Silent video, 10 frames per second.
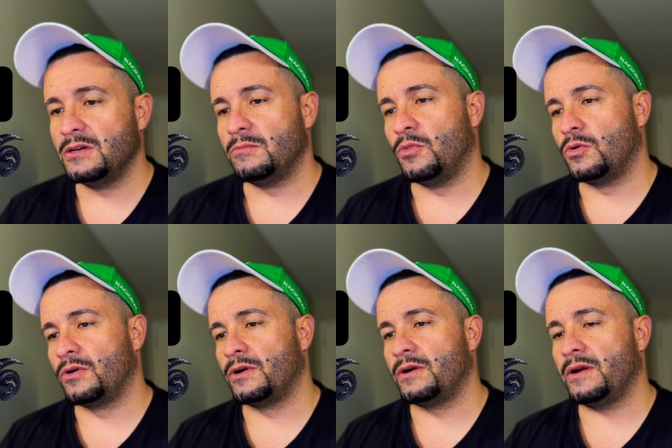
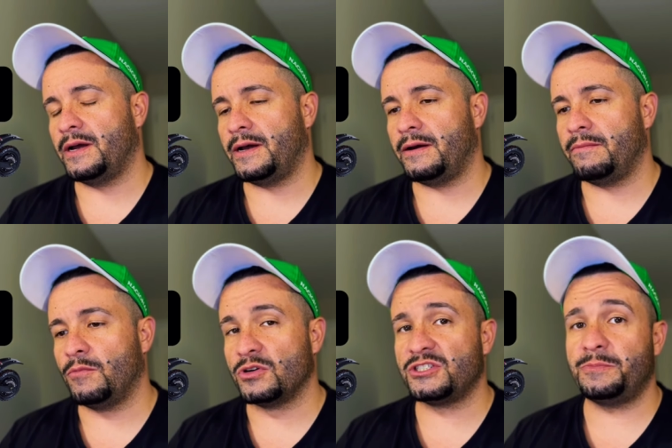more uh,
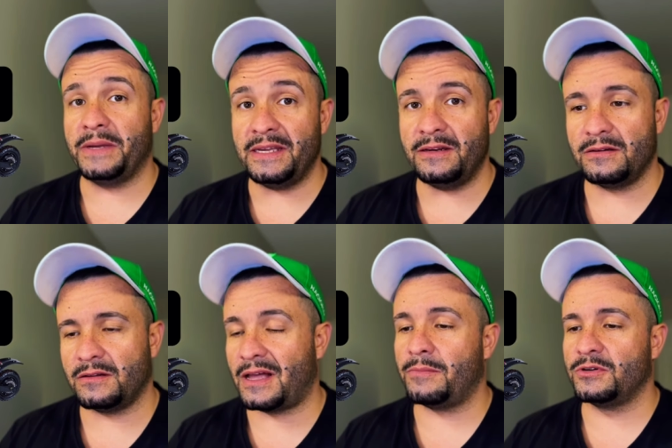more speed,
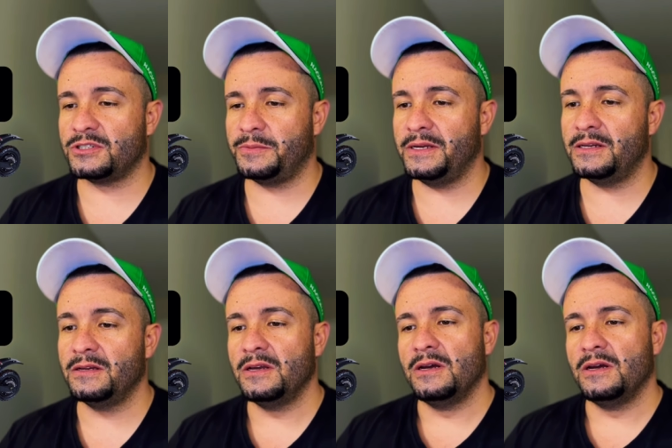a lot more speed.